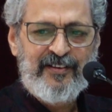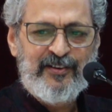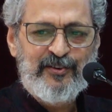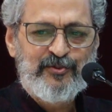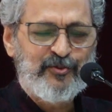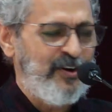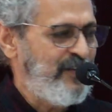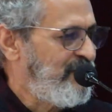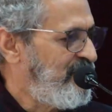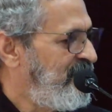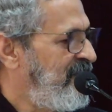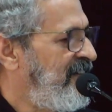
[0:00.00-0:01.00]
So
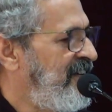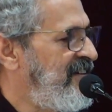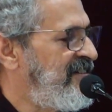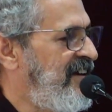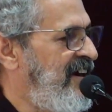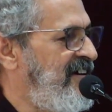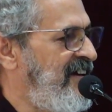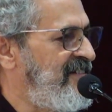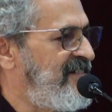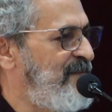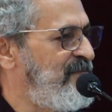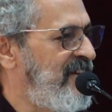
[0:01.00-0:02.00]
if the state does
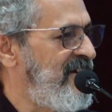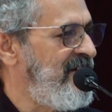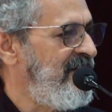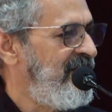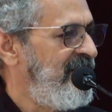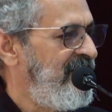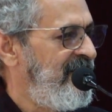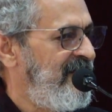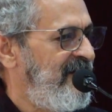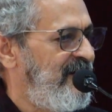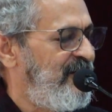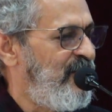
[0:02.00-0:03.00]
something
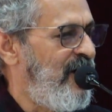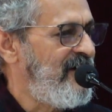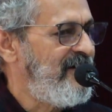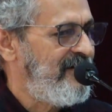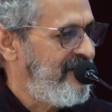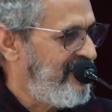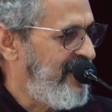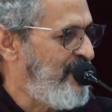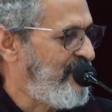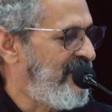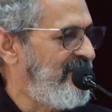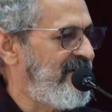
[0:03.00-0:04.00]
wrong,
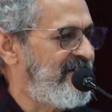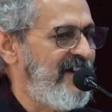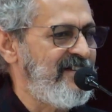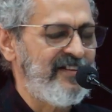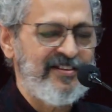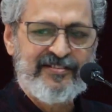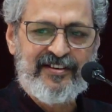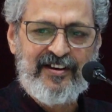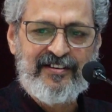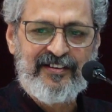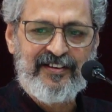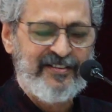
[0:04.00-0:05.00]
capital will change the
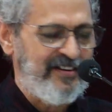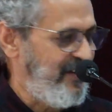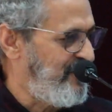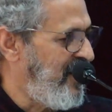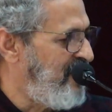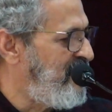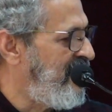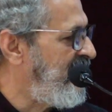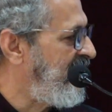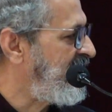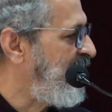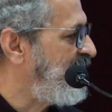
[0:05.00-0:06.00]
state. If government
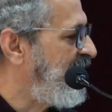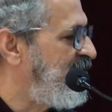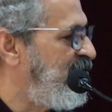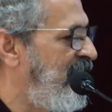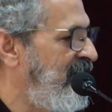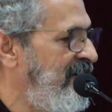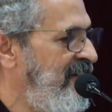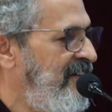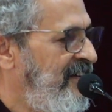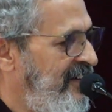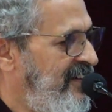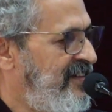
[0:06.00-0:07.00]
does something wrong,
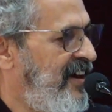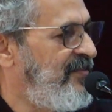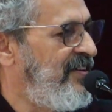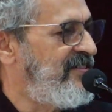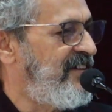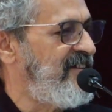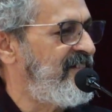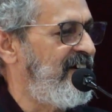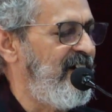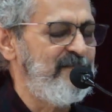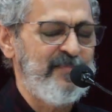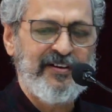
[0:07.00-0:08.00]
the state will change the
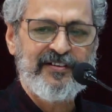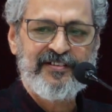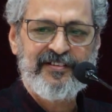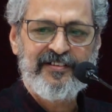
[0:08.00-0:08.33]
government.